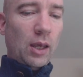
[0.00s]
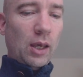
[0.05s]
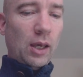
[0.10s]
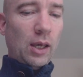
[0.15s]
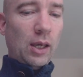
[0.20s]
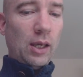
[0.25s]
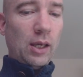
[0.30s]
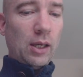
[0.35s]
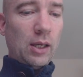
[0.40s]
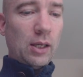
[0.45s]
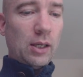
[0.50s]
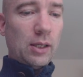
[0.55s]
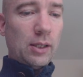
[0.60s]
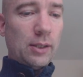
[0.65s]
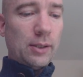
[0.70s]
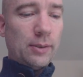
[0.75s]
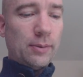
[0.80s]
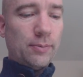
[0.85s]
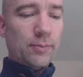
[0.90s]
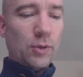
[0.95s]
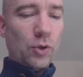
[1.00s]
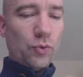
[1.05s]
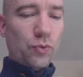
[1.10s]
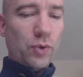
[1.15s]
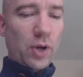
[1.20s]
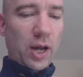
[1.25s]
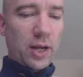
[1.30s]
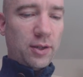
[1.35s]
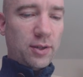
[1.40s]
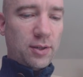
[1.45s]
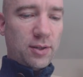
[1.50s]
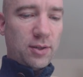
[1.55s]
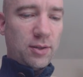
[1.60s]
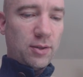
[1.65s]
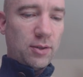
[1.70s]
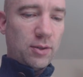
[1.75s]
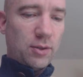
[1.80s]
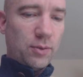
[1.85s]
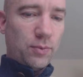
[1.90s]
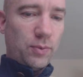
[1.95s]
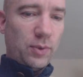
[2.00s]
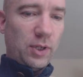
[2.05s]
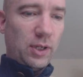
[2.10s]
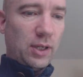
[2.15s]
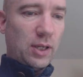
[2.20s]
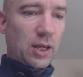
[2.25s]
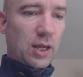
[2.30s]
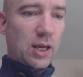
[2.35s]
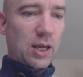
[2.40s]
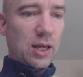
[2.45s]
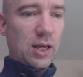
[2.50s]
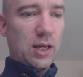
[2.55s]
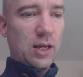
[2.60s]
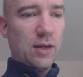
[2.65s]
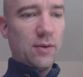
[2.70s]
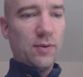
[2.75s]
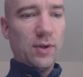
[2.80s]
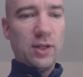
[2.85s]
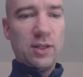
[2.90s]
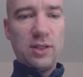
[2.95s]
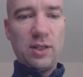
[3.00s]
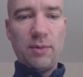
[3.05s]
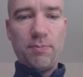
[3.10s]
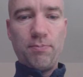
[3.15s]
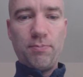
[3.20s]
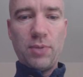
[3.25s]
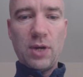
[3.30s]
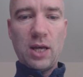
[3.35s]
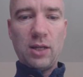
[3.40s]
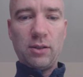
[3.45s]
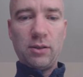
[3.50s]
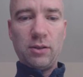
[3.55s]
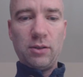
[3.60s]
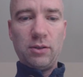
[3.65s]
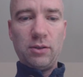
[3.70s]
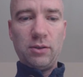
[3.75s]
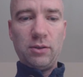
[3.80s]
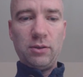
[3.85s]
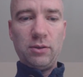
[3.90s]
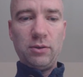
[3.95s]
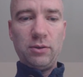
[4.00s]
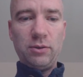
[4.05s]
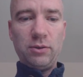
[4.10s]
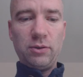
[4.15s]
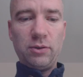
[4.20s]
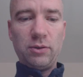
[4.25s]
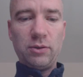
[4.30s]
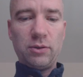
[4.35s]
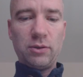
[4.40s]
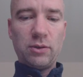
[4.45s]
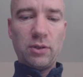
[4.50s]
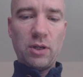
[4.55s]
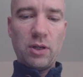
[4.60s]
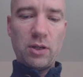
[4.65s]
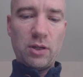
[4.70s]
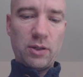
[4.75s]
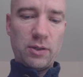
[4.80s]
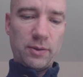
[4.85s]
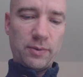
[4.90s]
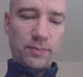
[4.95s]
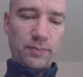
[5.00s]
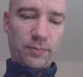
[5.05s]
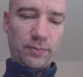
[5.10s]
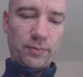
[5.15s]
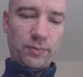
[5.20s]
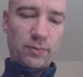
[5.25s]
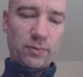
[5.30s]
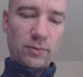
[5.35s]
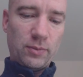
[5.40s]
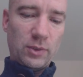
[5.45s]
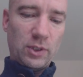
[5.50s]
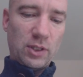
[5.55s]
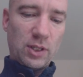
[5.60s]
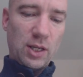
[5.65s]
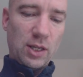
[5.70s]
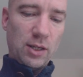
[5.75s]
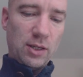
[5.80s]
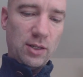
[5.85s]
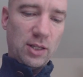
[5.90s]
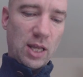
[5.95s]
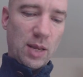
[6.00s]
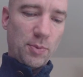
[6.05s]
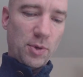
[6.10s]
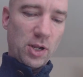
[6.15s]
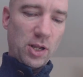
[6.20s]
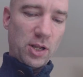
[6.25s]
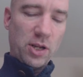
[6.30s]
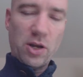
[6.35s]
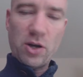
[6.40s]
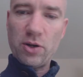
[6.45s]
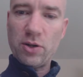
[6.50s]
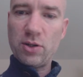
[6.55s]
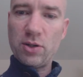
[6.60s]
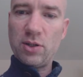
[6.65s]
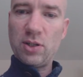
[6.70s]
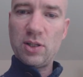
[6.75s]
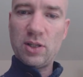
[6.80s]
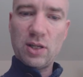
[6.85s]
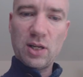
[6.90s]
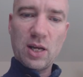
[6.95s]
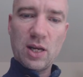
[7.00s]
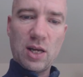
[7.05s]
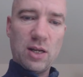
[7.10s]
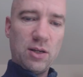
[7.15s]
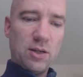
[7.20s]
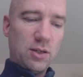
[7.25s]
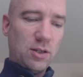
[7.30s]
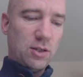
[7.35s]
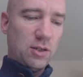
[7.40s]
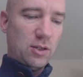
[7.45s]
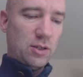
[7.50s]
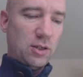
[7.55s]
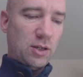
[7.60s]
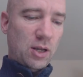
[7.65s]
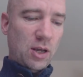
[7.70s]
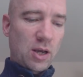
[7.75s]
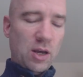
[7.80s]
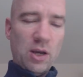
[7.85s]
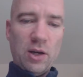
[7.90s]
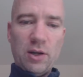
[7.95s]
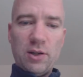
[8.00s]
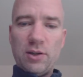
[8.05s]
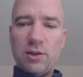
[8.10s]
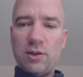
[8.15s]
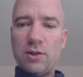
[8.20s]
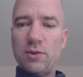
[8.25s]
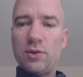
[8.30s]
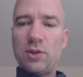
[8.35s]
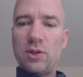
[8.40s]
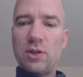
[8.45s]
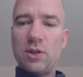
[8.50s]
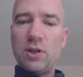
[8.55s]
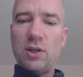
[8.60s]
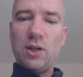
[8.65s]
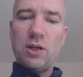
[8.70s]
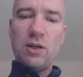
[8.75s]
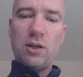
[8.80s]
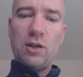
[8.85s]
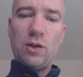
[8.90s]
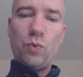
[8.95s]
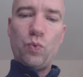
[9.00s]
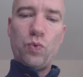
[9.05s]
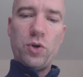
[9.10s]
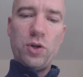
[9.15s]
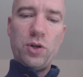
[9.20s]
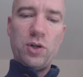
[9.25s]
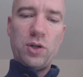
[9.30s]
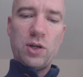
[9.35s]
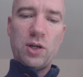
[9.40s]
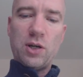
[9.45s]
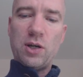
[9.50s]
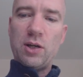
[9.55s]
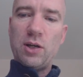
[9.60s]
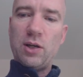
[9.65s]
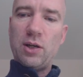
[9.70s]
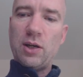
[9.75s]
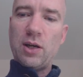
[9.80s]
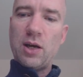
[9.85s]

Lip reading: Right, so we have, let's see, battles, skill, stamina, luck, standard. So skill, 1 die,